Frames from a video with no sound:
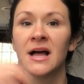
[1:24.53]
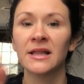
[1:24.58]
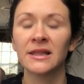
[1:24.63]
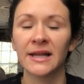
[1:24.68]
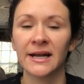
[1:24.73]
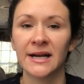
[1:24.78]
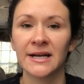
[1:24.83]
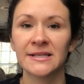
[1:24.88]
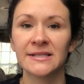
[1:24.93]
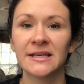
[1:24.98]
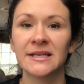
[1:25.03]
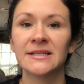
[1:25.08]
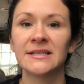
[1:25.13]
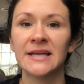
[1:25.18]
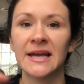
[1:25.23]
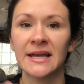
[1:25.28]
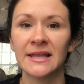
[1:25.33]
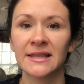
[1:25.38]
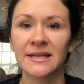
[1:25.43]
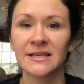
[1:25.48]
Like I said,
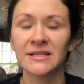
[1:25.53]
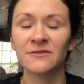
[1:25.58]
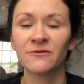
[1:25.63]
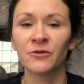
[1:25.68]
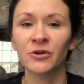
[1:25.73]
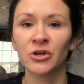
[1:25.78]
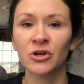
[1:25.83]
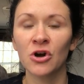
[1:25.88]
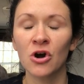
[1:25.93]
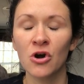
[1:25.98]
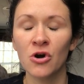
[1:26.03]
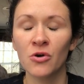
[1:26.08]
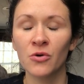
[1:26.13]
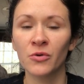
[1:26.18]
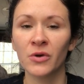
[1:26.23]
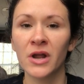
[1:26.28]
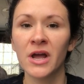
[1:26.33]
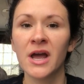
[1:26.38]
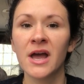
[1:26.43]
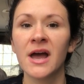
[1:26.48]
take this for your
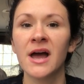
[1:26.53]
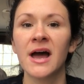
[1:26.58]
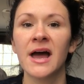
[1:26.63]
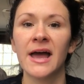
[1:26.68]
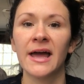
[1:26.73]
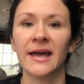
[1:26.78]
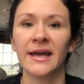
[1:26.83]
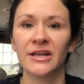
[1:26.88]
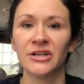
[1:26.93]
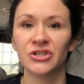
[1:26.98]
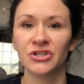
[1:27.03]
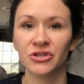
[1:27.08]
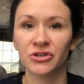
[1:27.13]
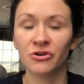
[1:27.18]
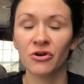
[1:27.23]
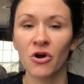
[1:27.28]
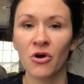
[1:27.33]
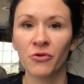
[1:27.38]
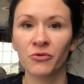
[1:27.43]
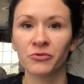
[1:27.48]
own and do
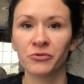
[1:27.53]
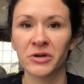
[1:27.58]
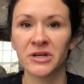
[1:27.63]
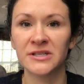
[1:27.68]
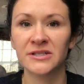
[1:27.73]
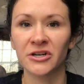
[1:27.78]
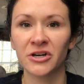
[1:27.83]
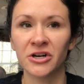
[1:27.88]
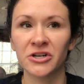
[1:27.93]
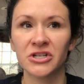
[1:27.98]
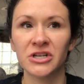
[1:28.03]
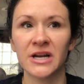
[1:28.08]
your own research.